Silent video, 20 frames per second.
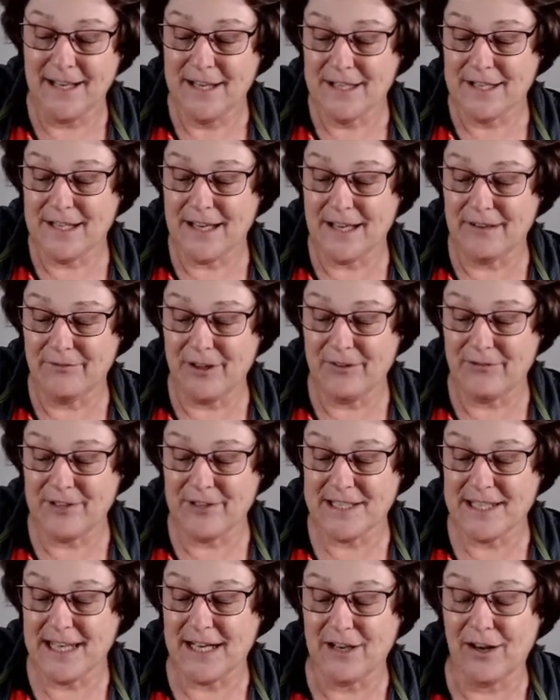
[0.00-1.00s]
So if you ever
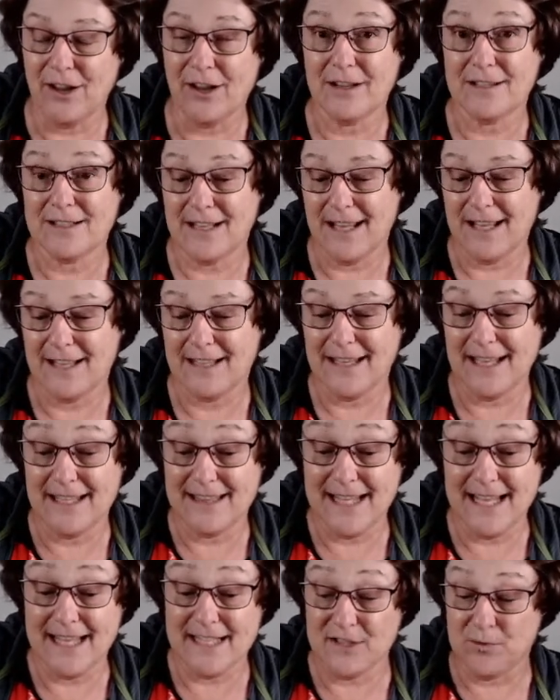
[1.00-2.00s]
see glass like that,
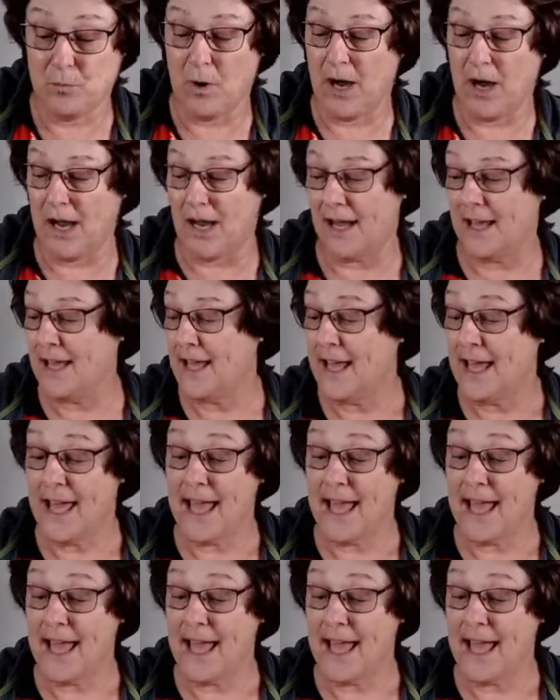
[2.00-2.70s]
that's why.